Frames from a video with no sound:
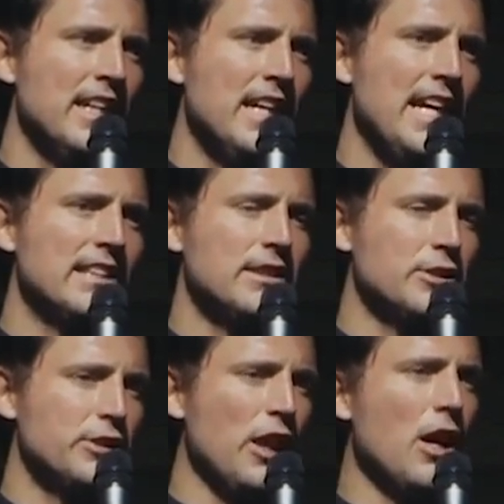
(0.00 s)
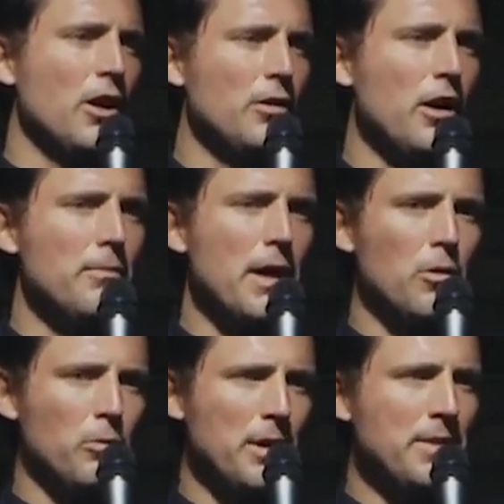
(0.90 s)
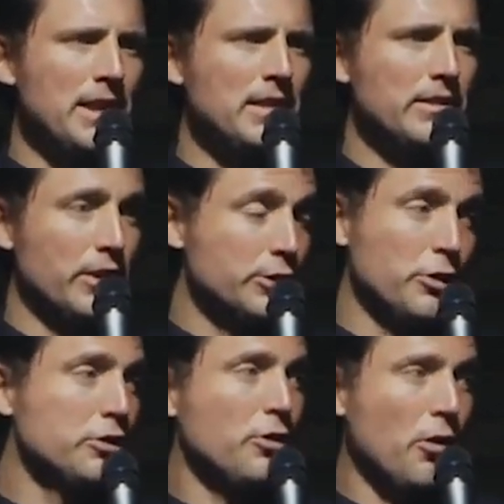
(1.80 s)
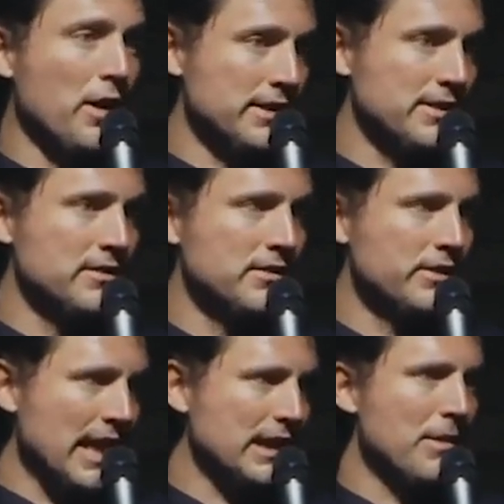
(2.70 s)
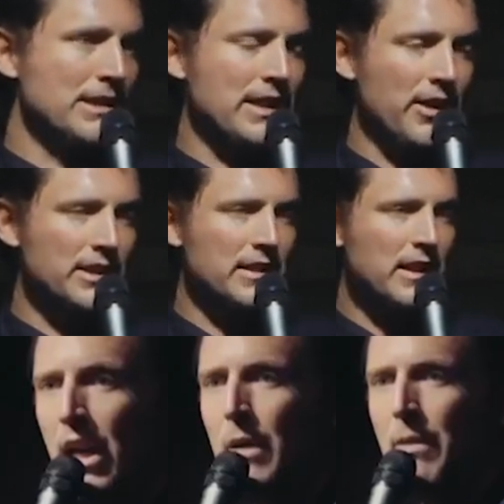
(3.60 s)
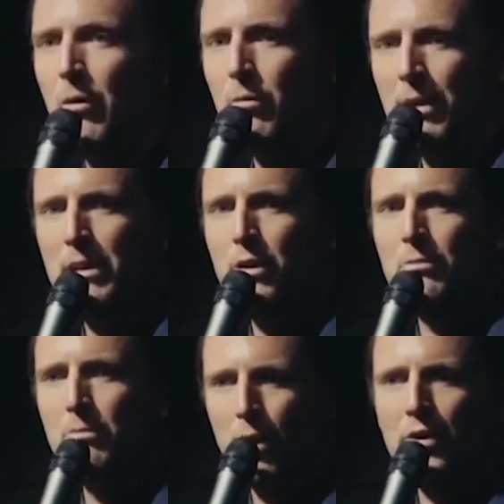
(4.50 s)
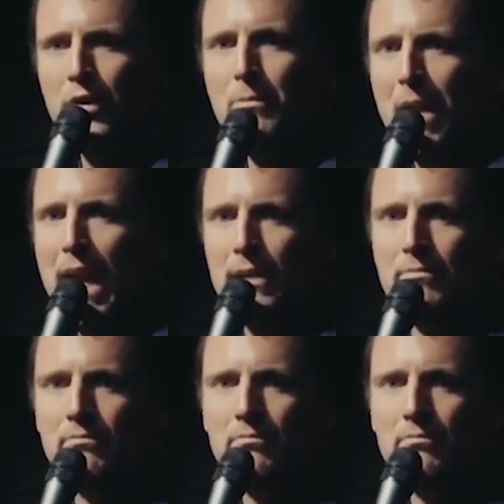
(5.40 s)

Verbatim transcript: It's a show about women, they're true stories, they're documentaries about women who murder their man.